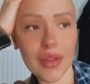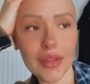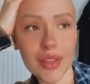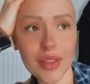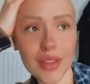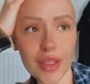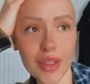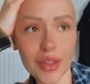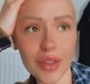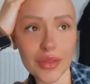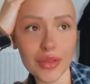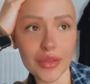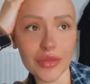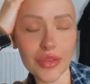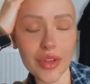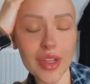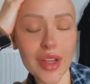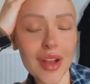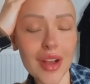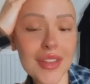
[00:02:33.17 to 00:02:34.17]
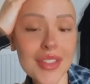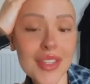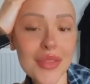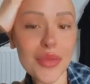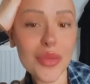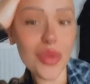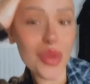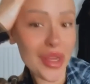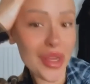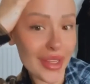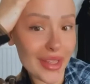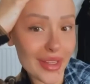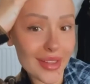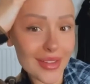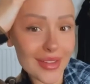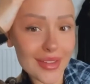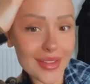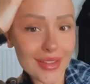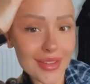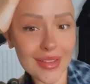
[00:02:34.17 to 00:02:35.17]
So regarding
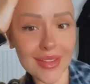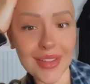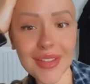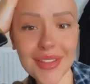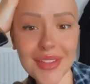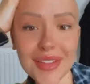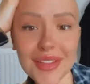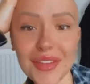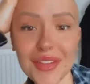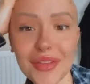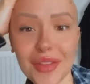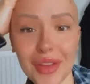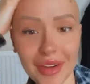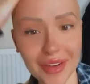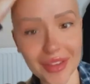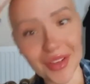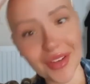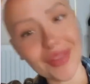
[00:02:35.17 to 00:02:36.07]
wigs, this is the fun